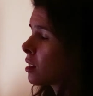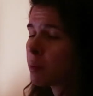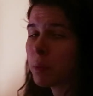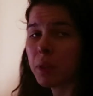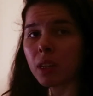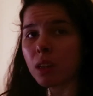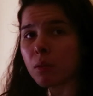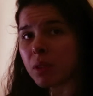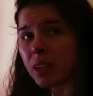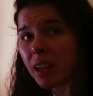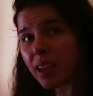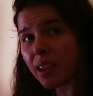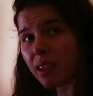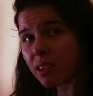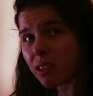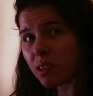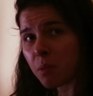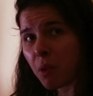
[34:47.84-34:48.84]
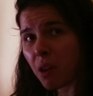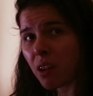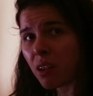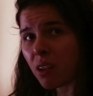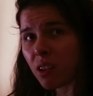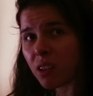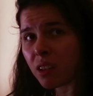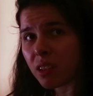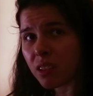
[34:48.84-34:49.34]
Could become an
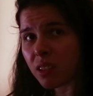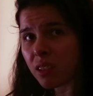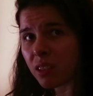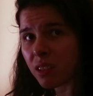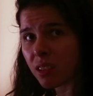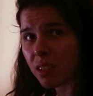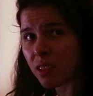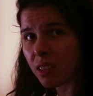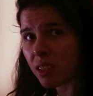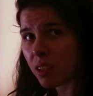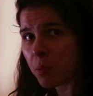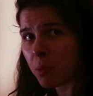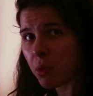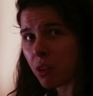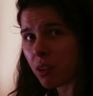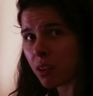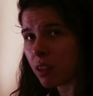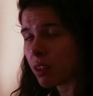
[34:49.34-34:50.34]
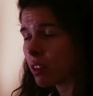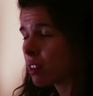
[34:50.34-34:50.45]
ASMR artist at this point.